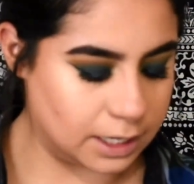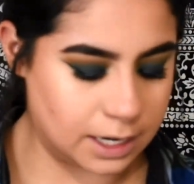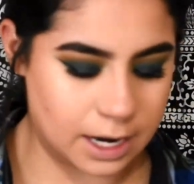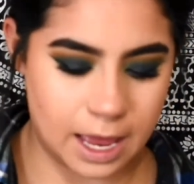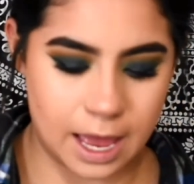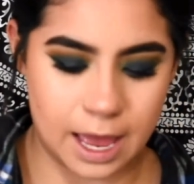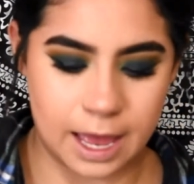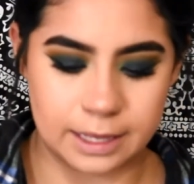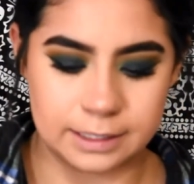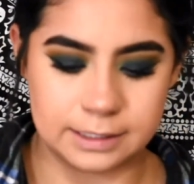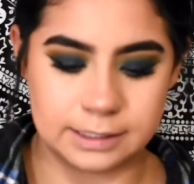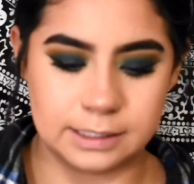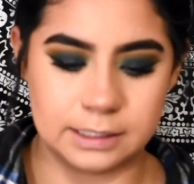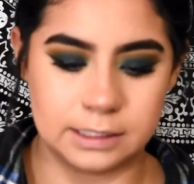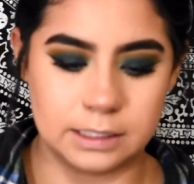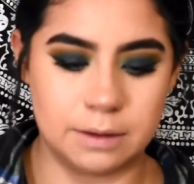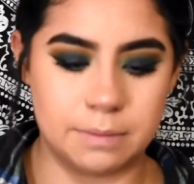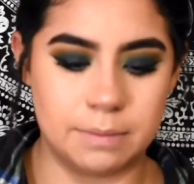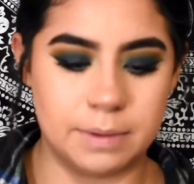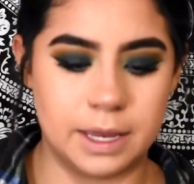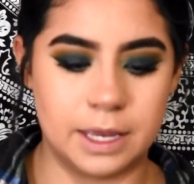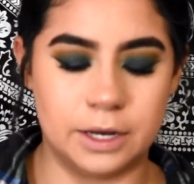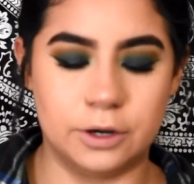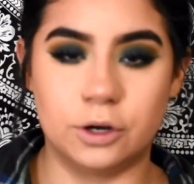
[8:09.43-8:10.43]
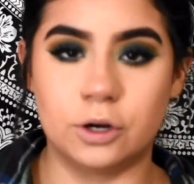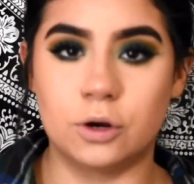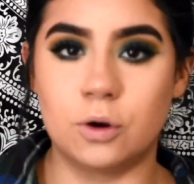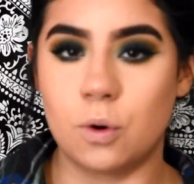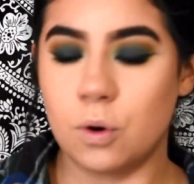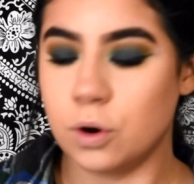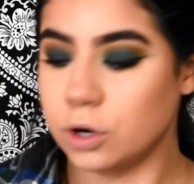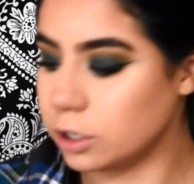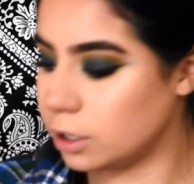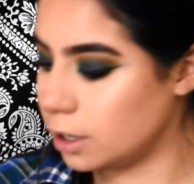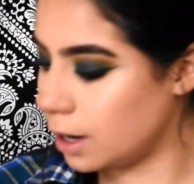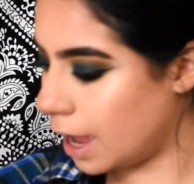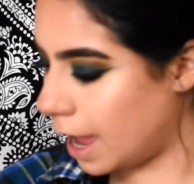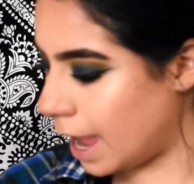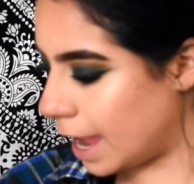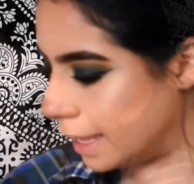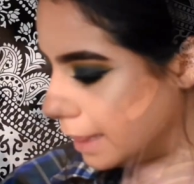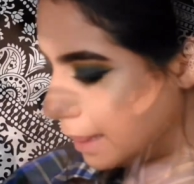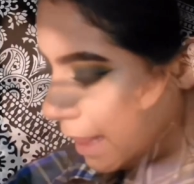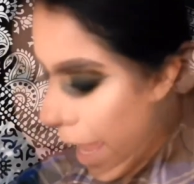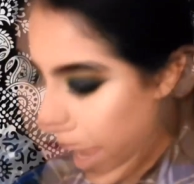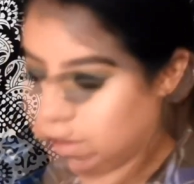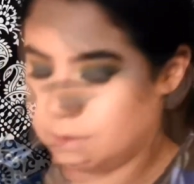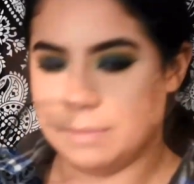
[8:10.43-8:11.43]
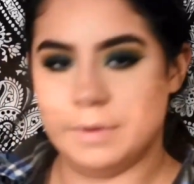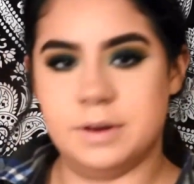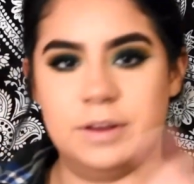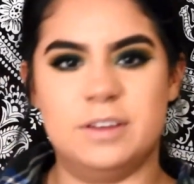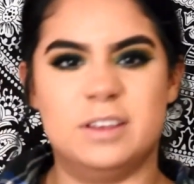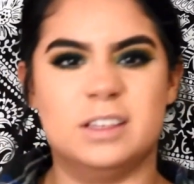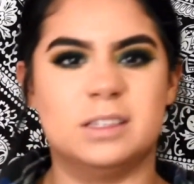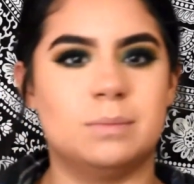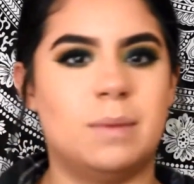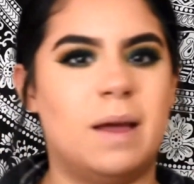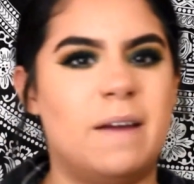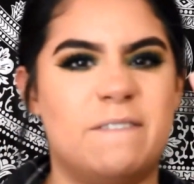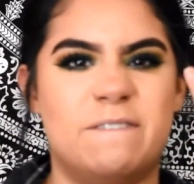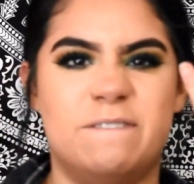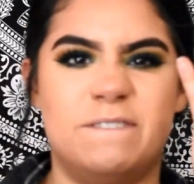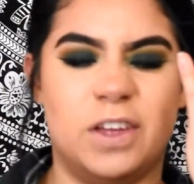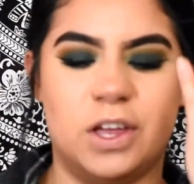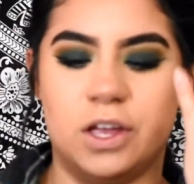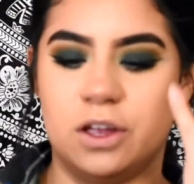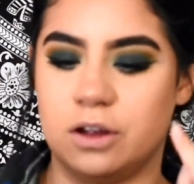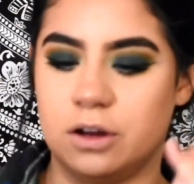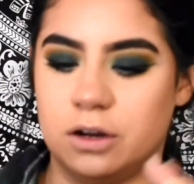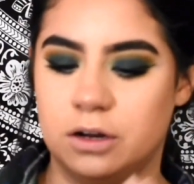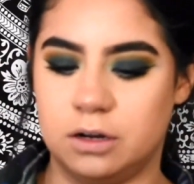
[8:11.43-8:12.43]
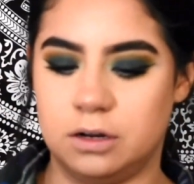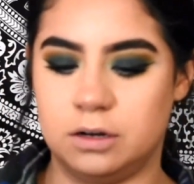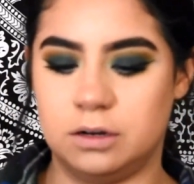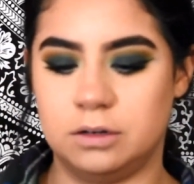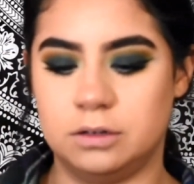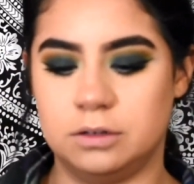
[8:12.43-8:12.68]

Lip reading: gonna add some inner corner highlight. I'm gonna use my finger.